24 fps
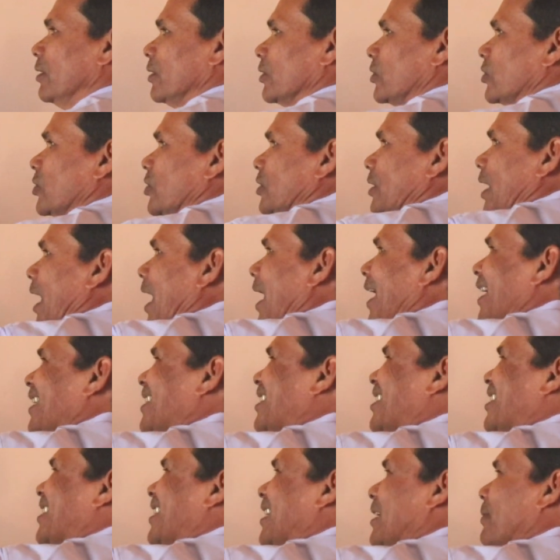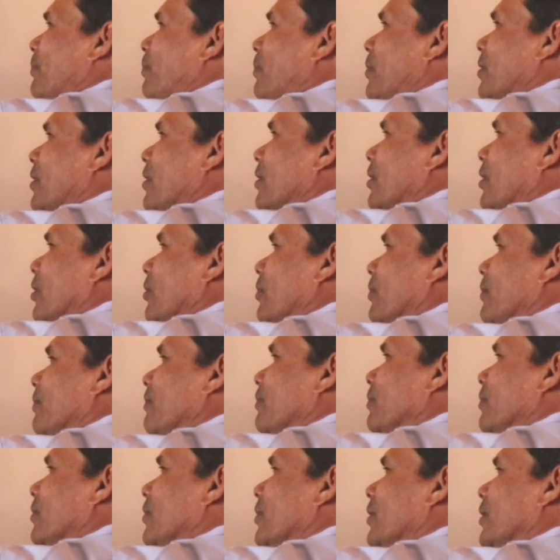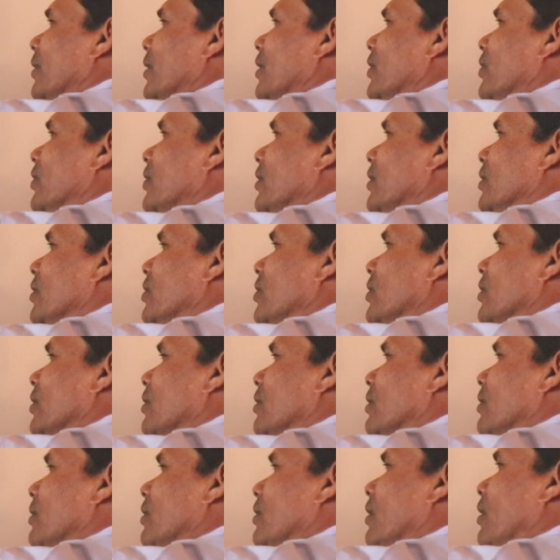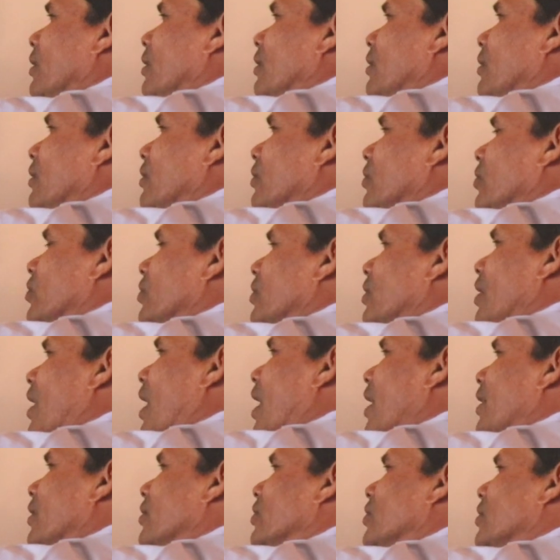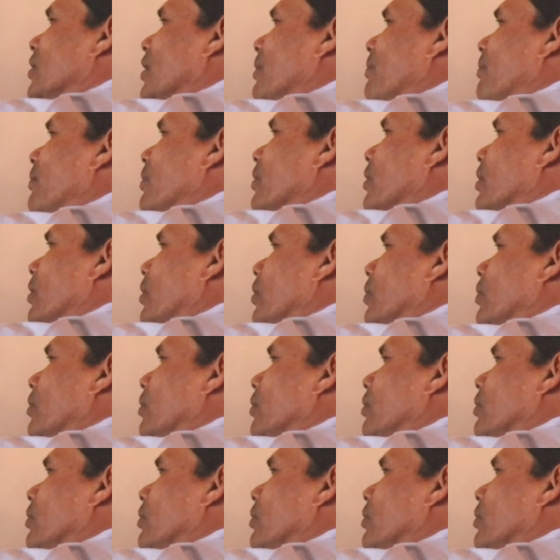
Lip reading: star shaped curve. This is star shaped curve.